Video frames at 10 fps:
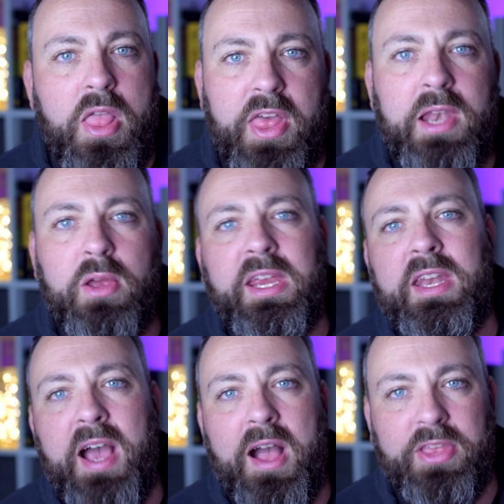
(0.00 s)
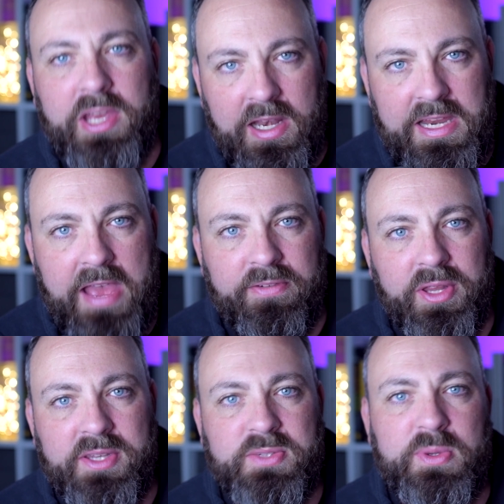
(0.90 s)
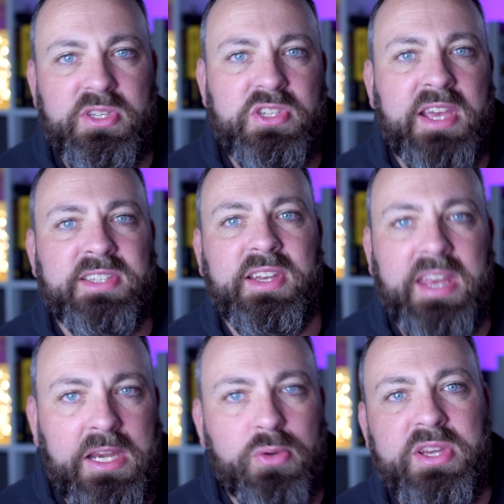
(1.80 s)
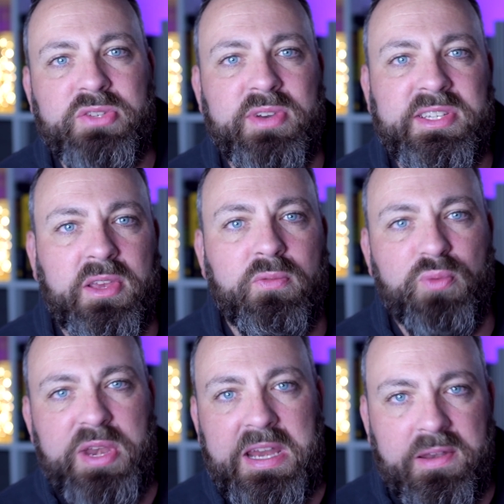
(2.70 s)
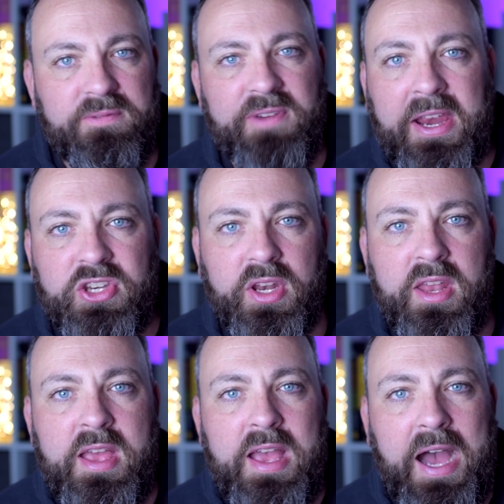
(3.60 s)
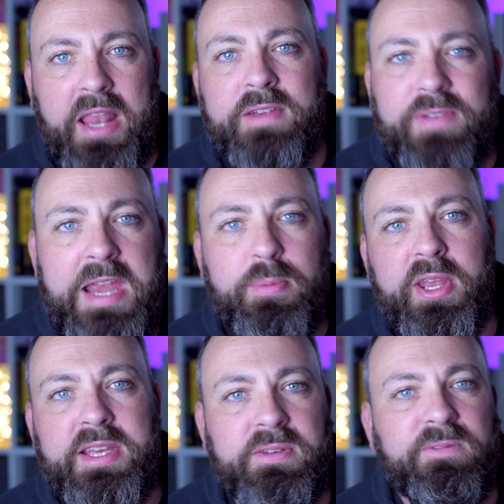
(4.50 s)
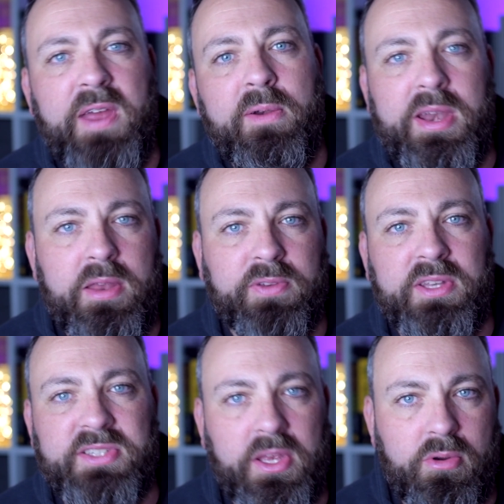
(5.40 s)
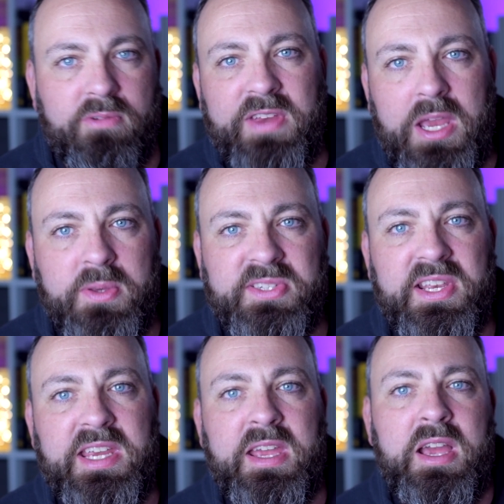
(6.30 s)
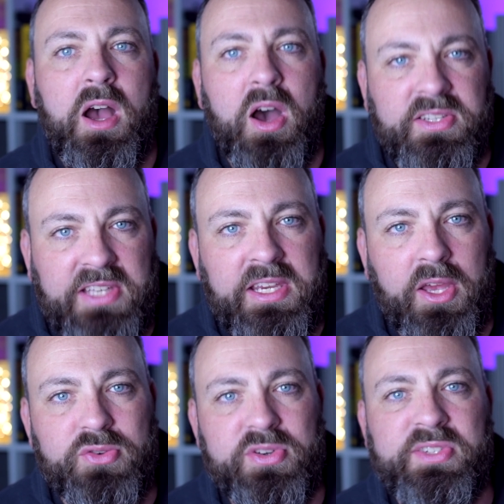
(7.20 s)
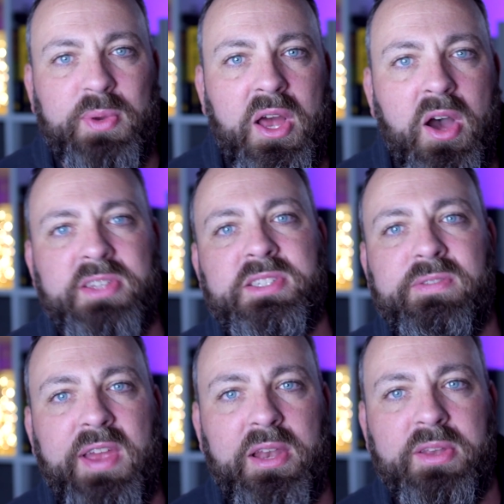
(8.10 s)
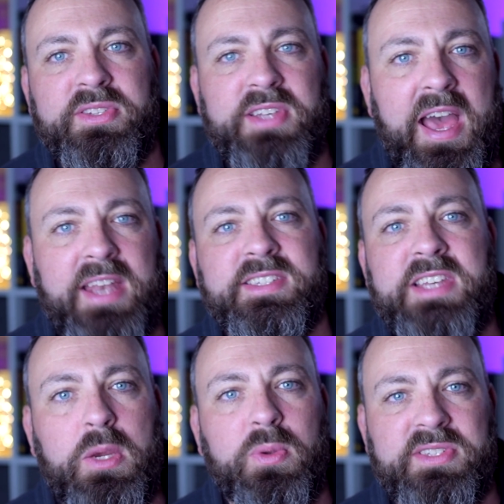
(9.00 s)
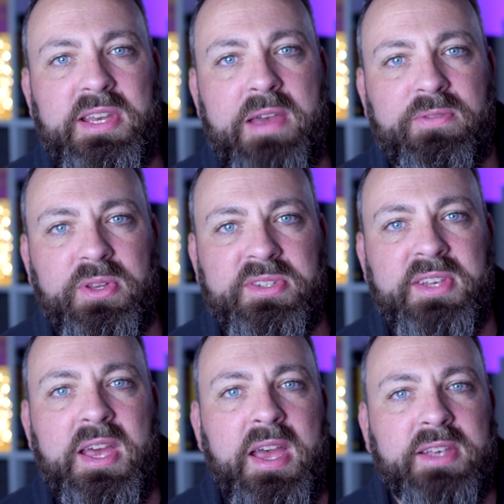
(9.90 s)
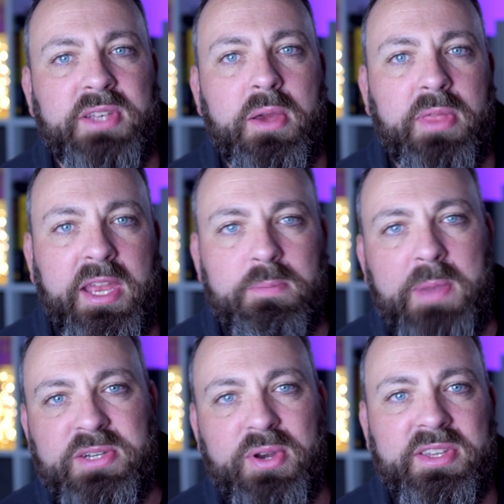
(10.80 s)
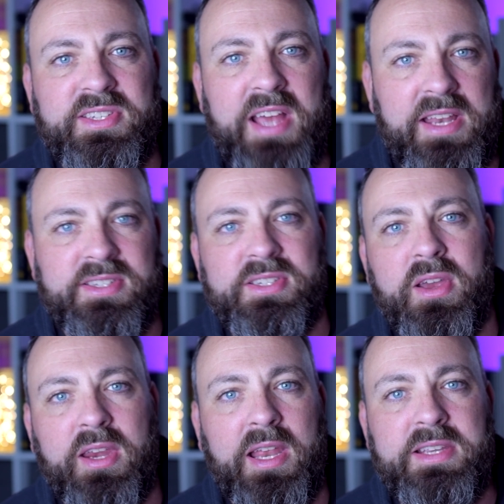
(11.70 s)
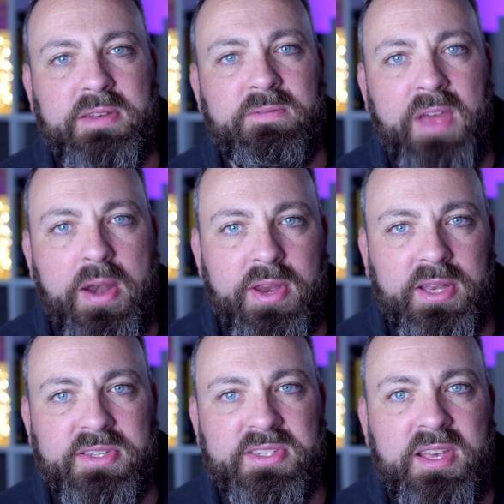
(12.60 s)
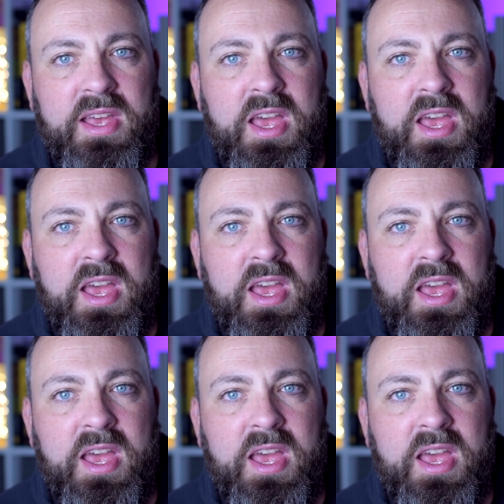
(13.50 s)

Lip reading: They're looking at the early evidence which suggests an increased risk of reinfection, and they've labelled it as a variant of concern, or a VOC, asking countries to enhance surveillance and sequencing efforts so they can better understand circulating variants.